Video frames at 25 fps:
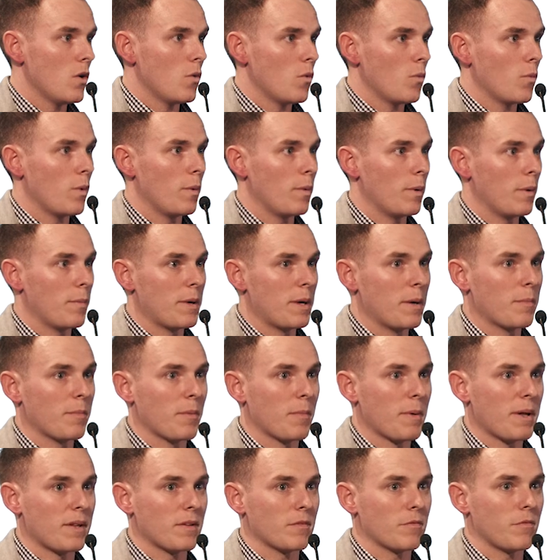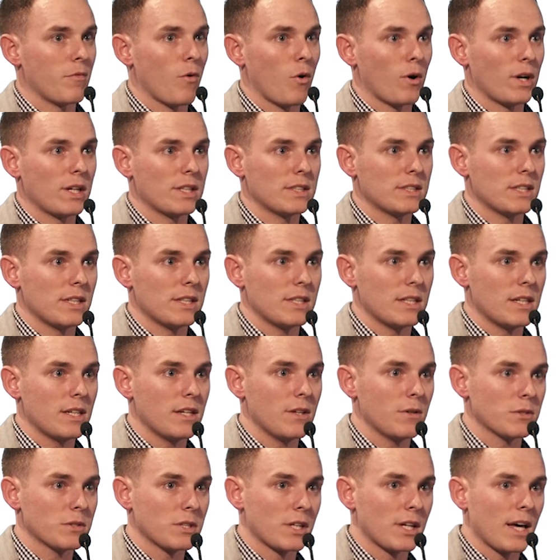We will be implementing 4D CT
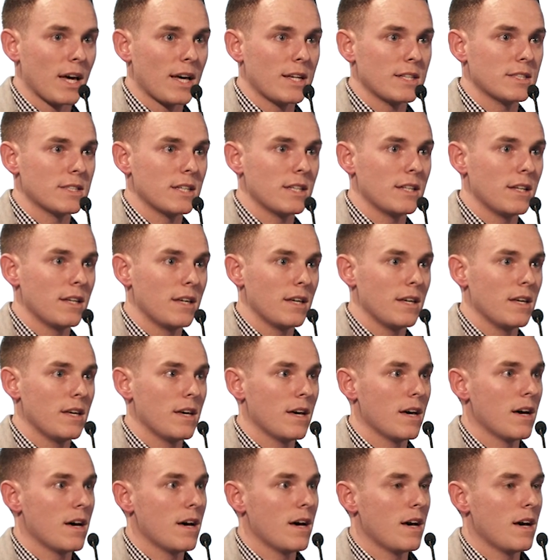using gate CT